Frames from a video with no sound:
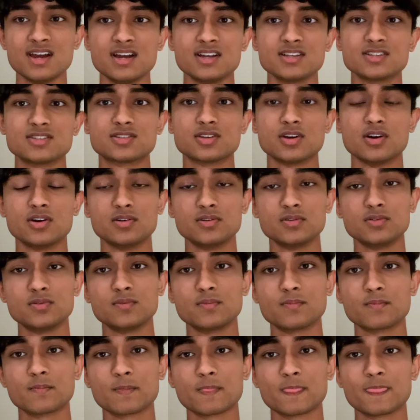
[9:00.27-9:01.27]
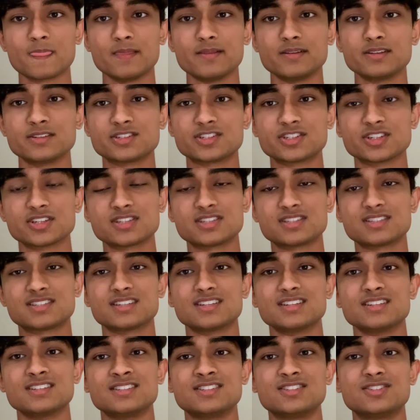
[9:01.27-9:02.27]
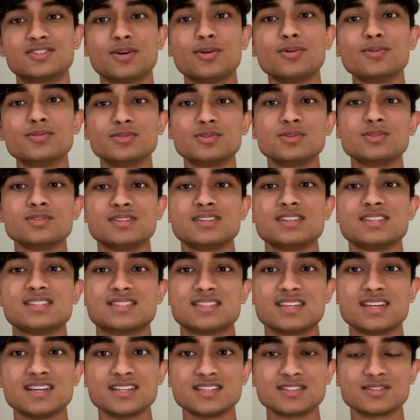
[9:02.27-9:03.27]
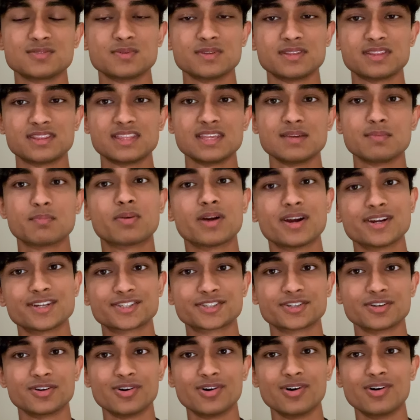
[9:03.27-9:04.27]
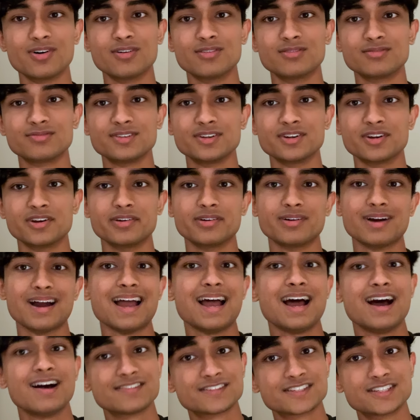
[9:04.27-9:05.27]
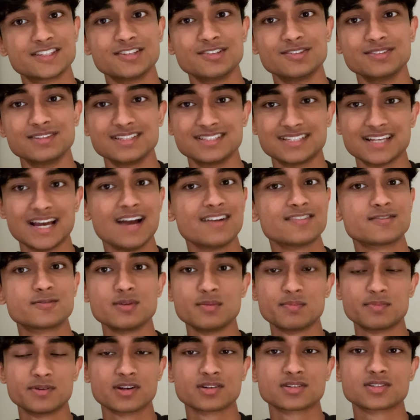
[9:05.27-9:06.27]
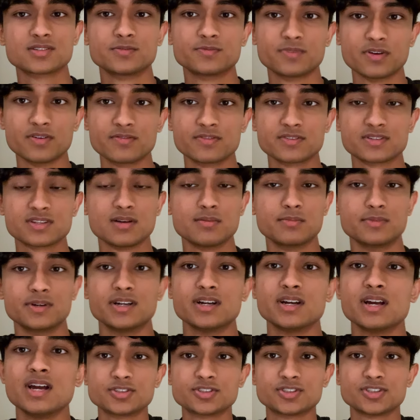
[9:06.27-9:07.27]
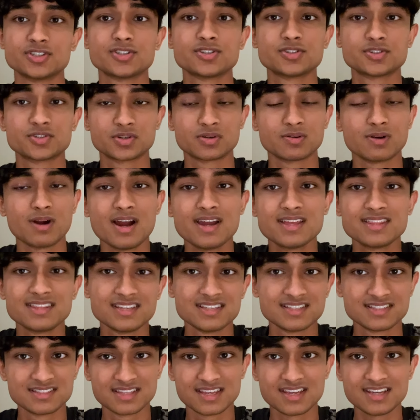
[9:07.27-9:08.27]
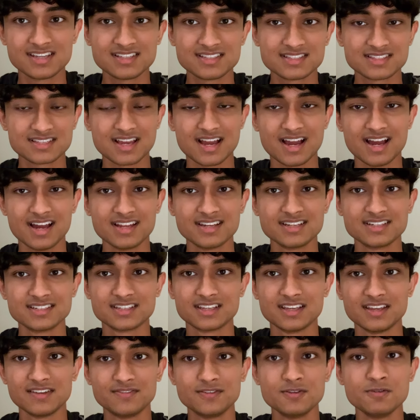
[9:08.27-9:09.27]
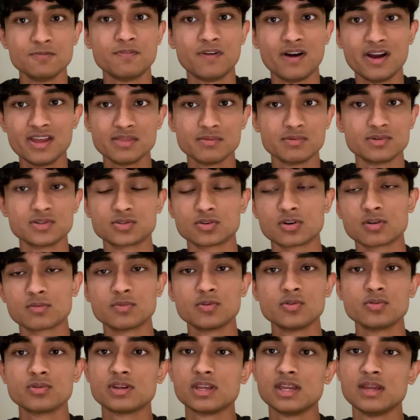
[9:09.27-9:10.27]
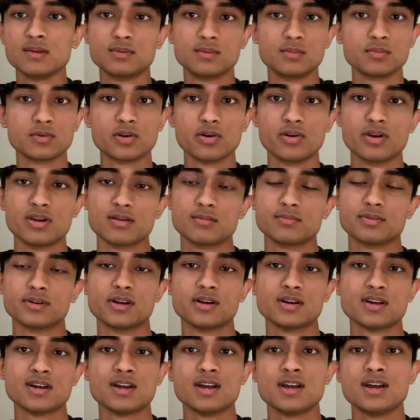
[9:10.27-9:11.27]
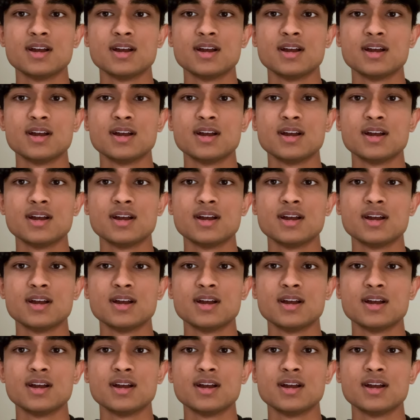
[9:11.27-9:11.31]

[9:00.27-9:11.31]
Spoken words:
So just don't do these things with the pressure of, I have to do these, I have to be productive over summer. Just try these things, and if you find them enjoyable, keep them going. But